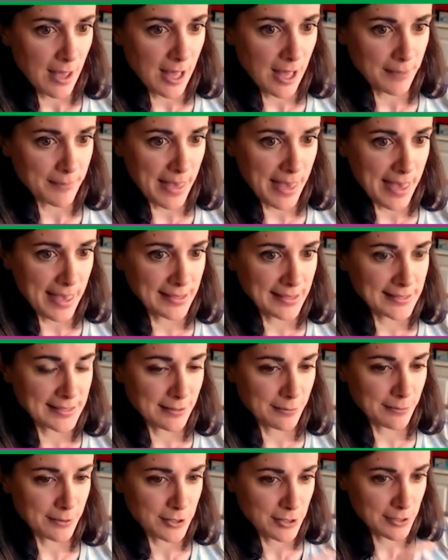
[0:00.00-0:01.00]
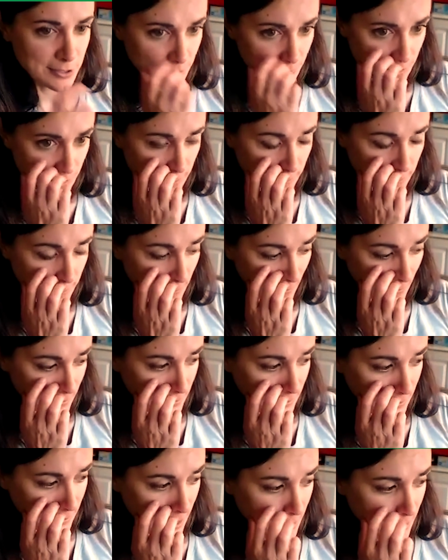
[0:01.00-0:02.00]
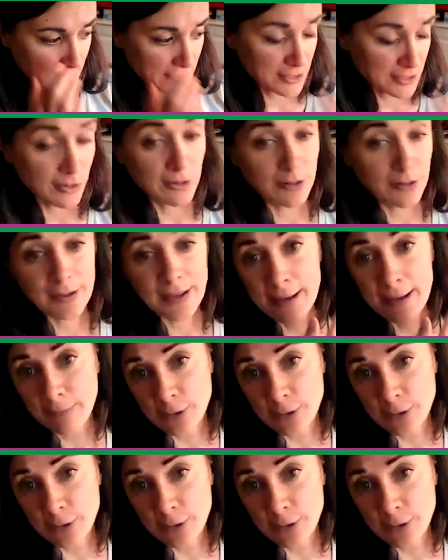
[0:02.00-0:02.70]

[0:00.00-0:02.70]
Exit, which is the red button, and start again,